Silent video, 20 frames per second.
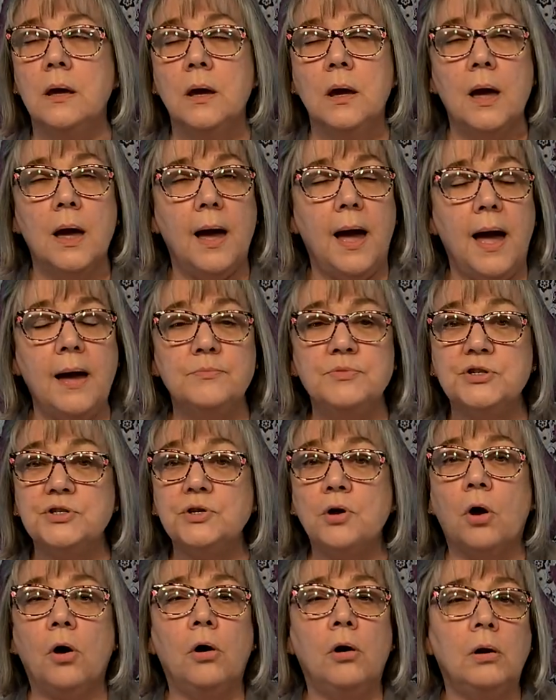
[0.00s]
I'm just
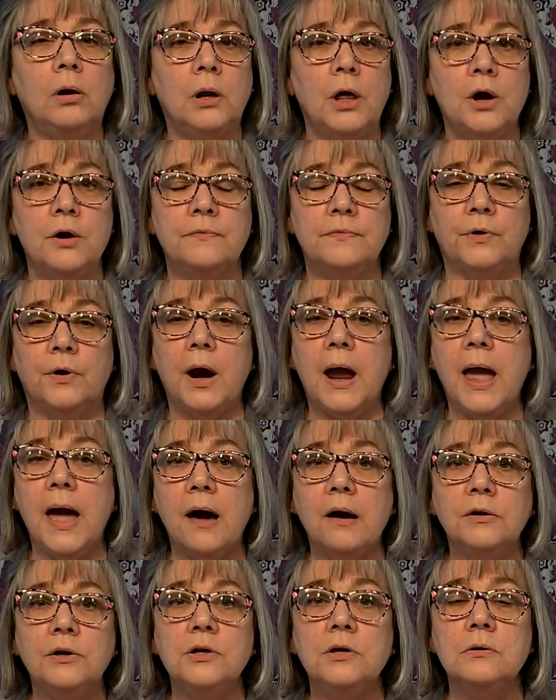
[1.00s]
all over. How do
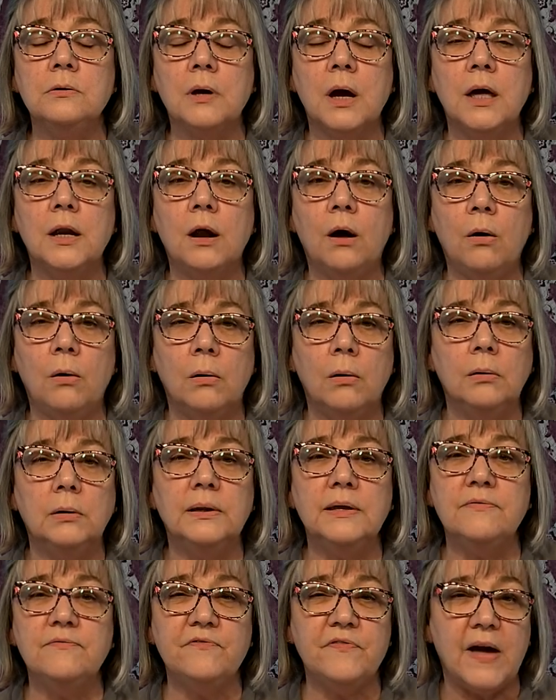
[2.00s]
you cut a hole in
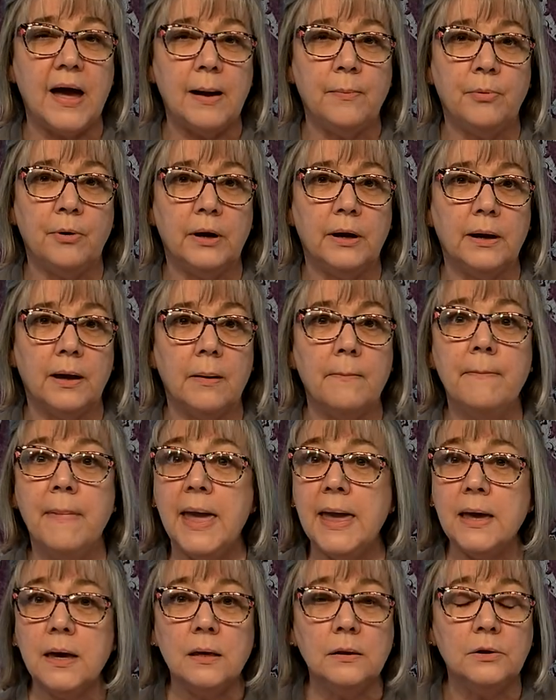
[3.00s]
fabric, make
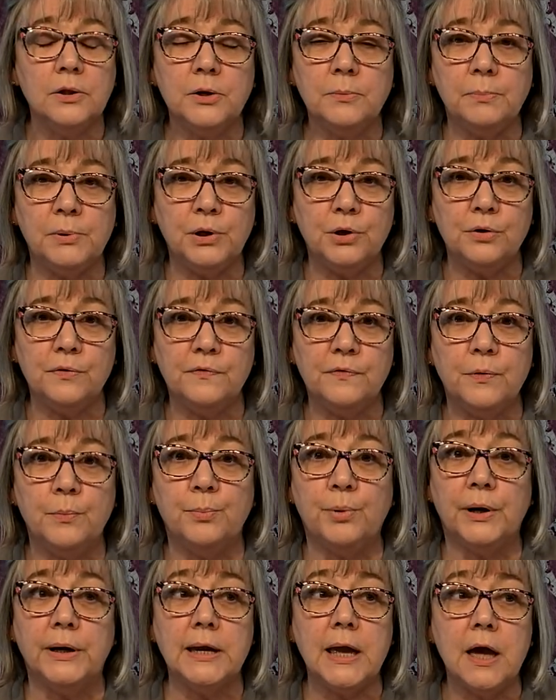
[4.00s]
it look beautiful,
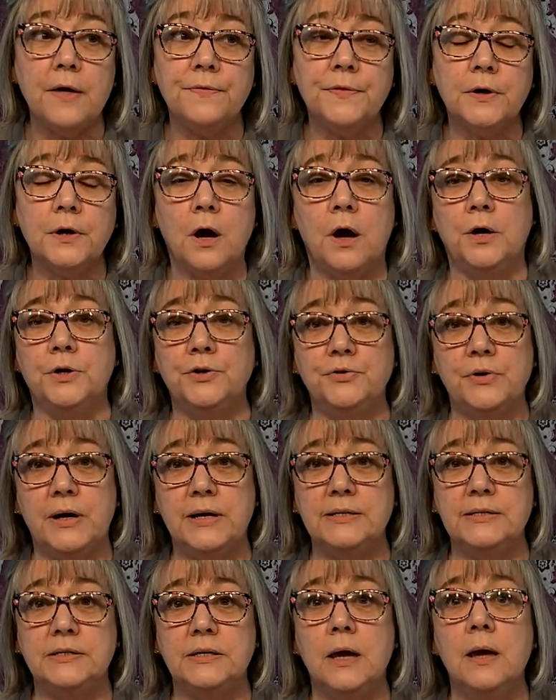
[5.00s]
bring out the contrast,
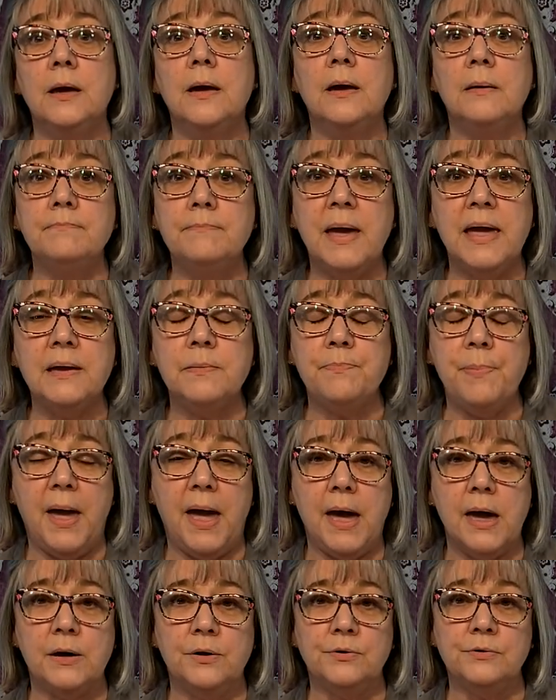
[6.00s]
make
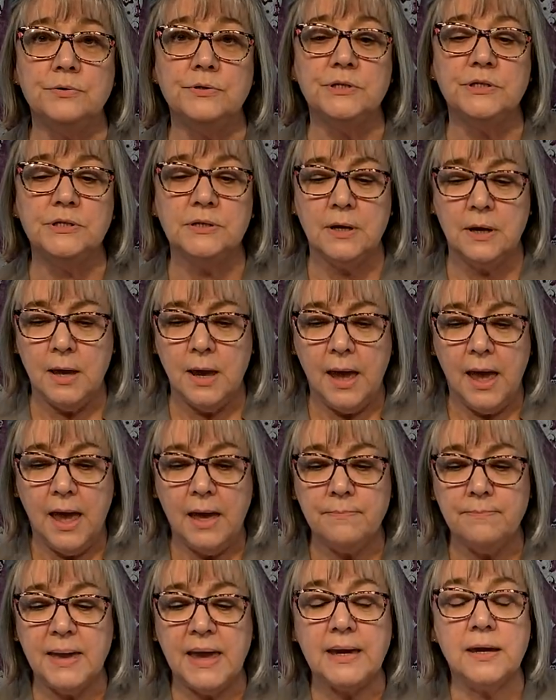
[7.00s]
patterns, and
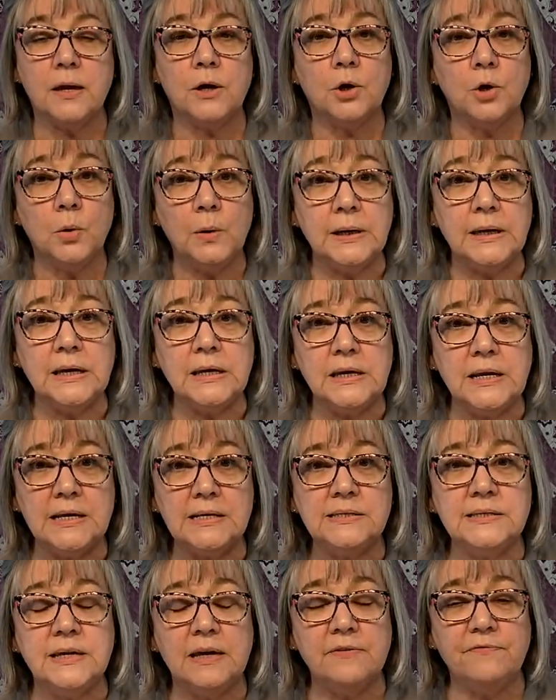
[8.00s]
make it quick and easy
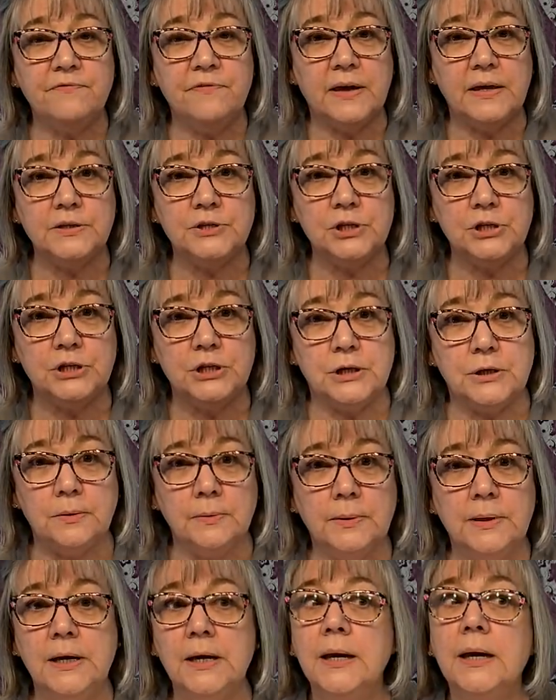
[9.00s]
and fun to do.
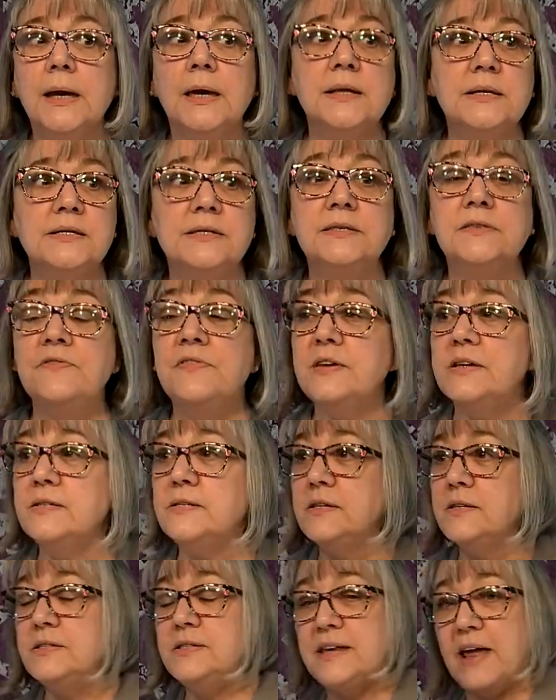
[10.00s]
This is
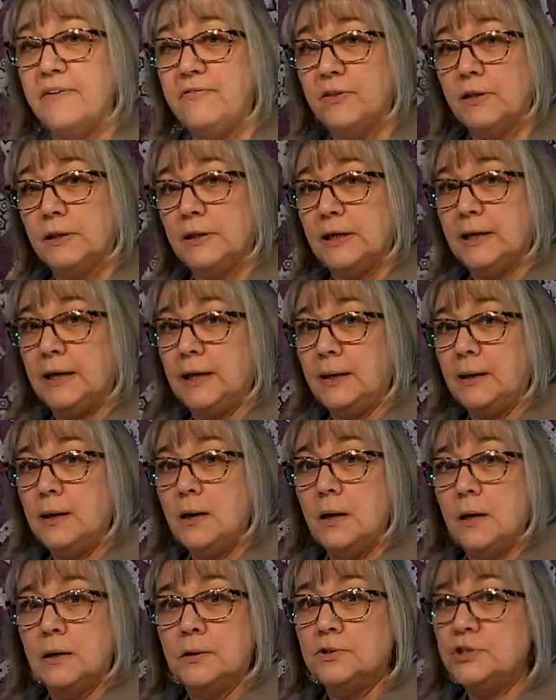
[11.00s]
definitely
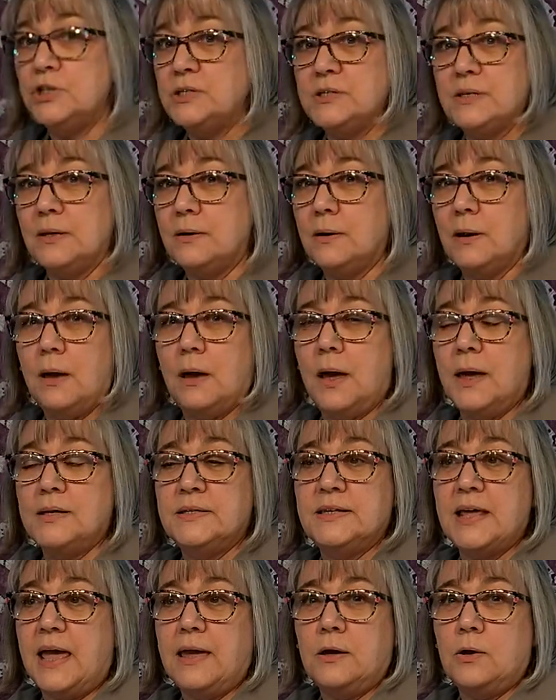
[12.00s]
just a
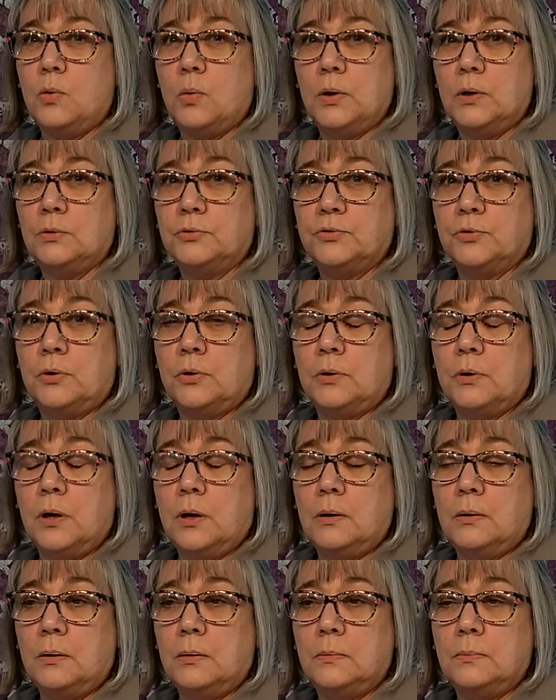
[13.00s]
day quilt, or,
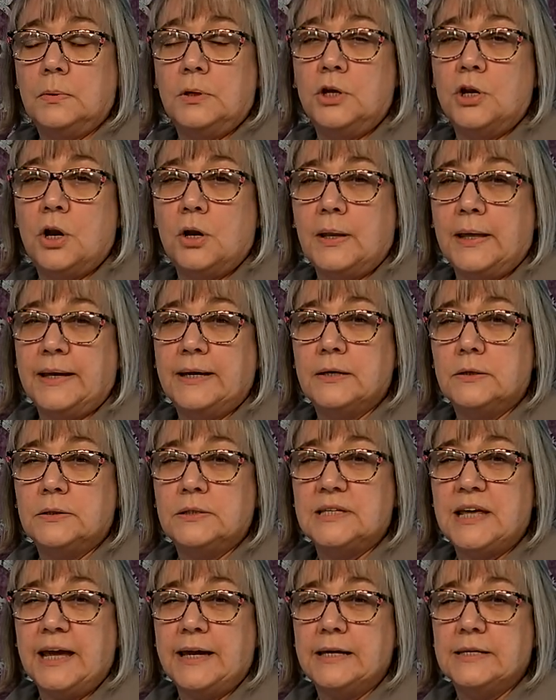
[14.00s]
you know, like take
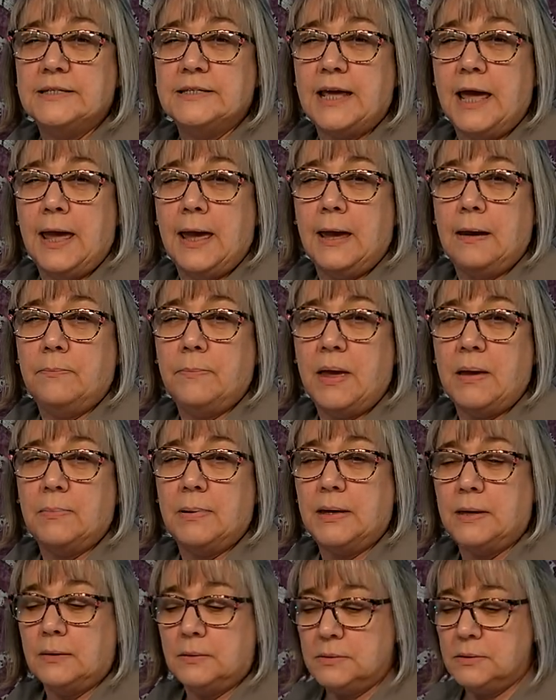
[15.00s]
a day maybe
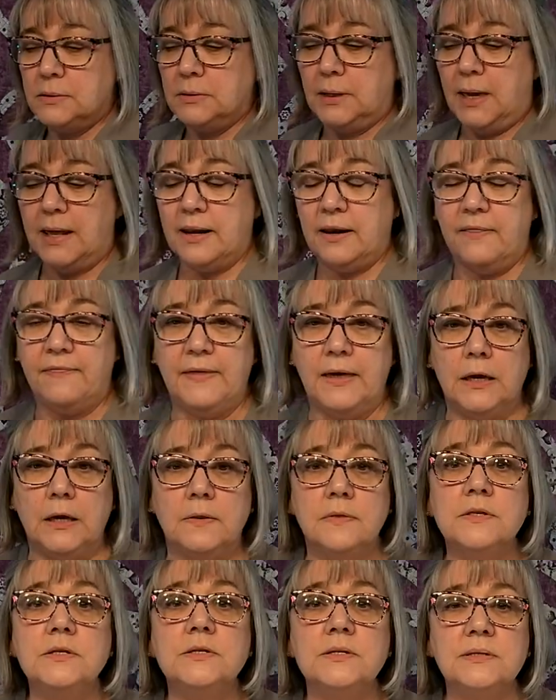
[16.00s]
kind of thing. This
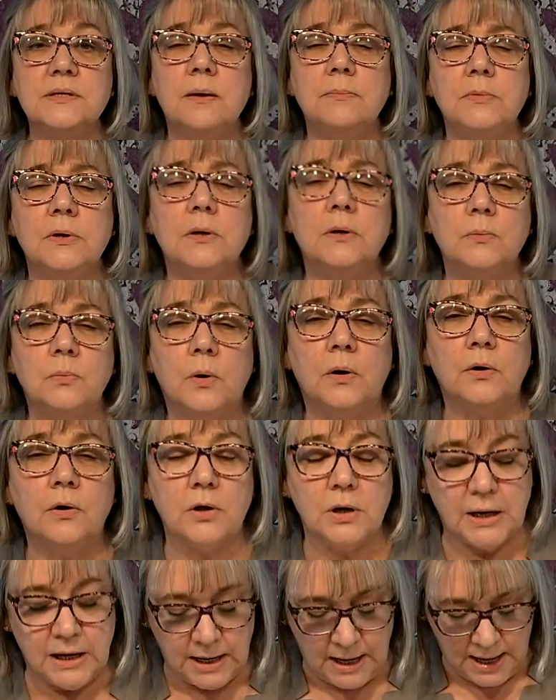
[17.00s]
is something you could work on in
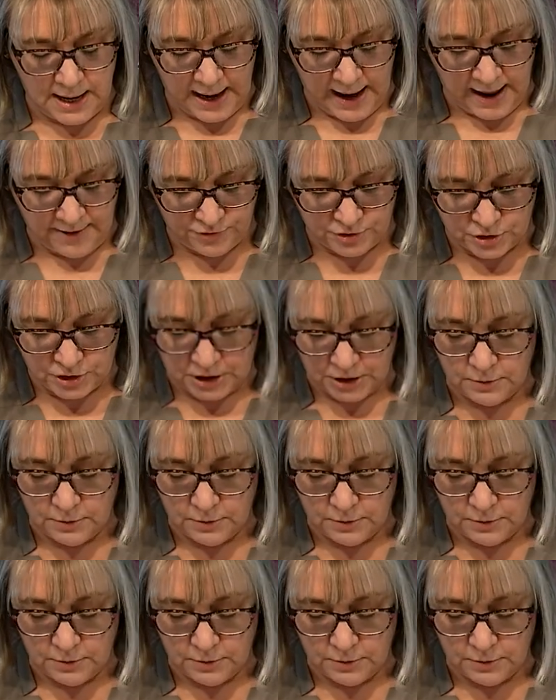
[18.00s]
an afternoon.